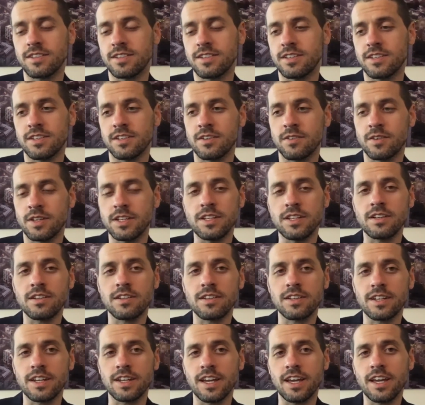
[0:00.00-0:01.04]
you know a
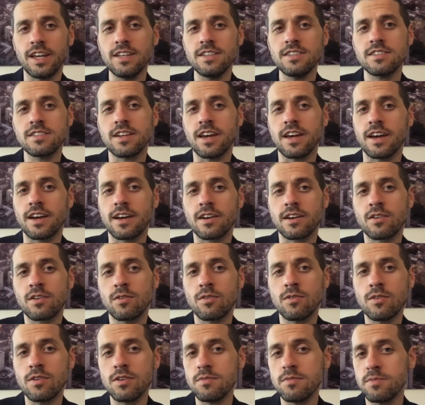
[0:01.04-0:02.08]
needle in a haystack
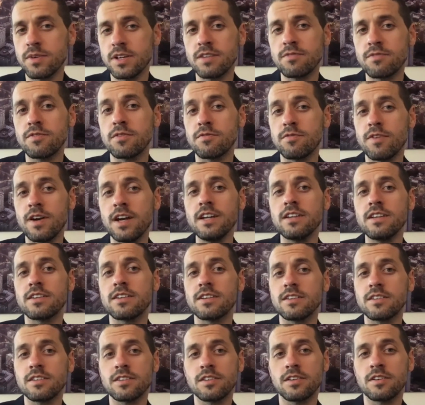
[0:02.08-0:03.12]
or but if you find
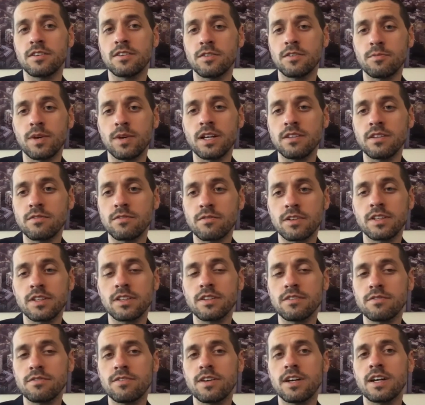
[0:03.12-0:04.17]
it you know you might
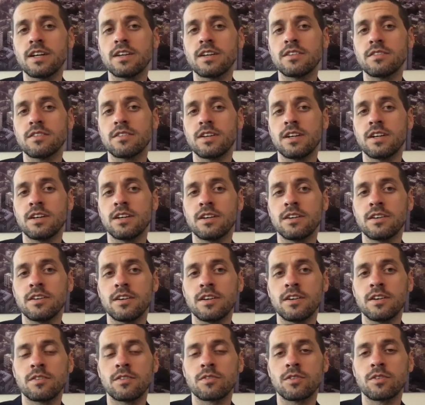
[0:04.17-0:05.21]
really find
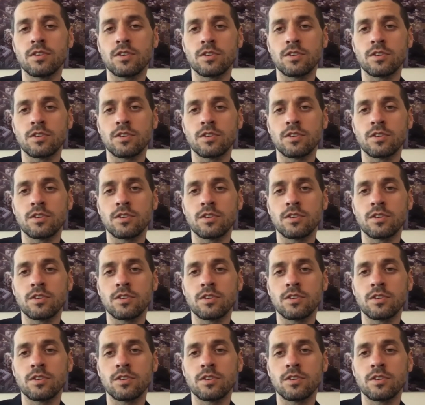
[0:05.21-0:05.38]
a,